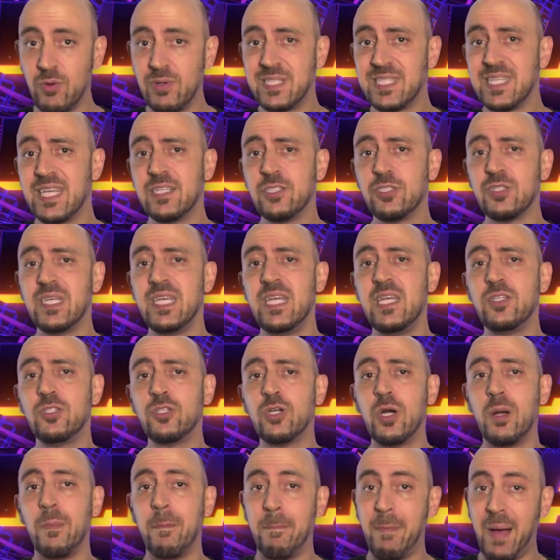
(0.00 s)
essentially, he
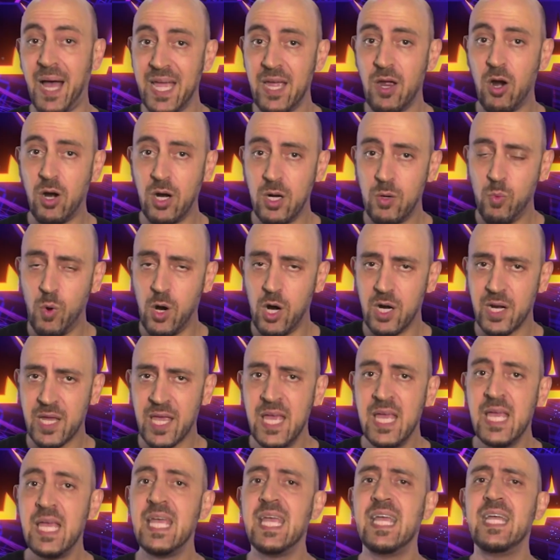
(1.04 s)
turned my hard work
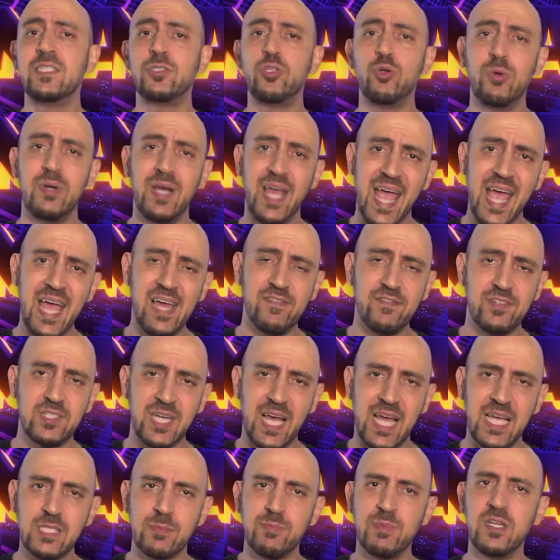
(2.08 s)
into an
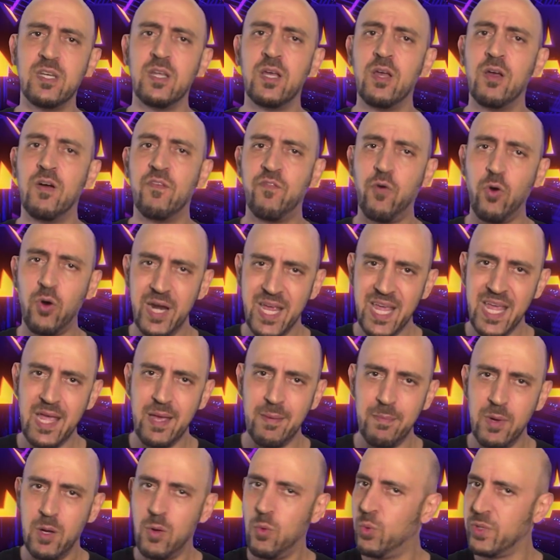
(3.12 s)
advertisement for
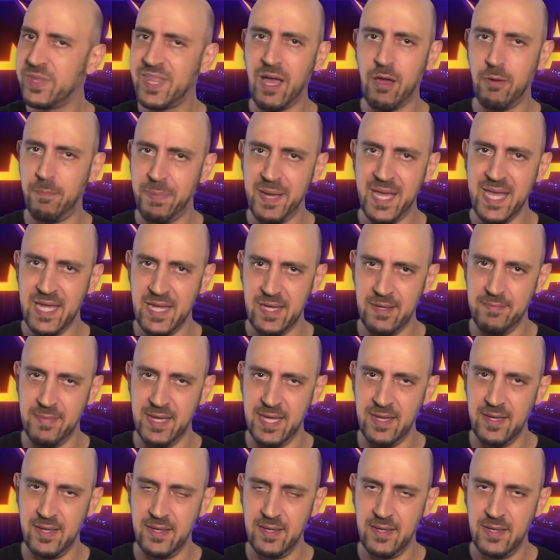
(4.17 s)
him without paying
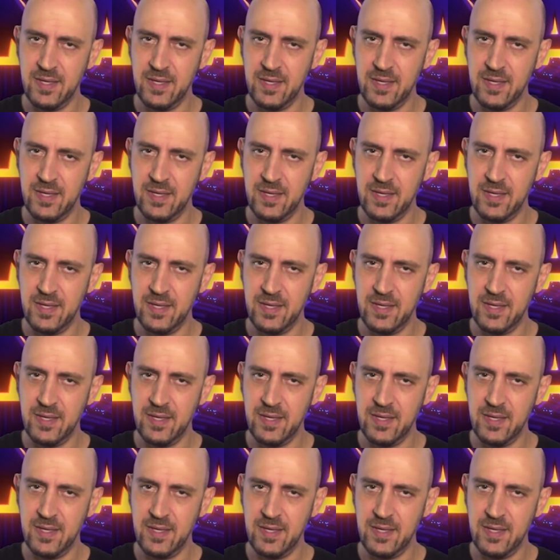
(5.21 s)
me.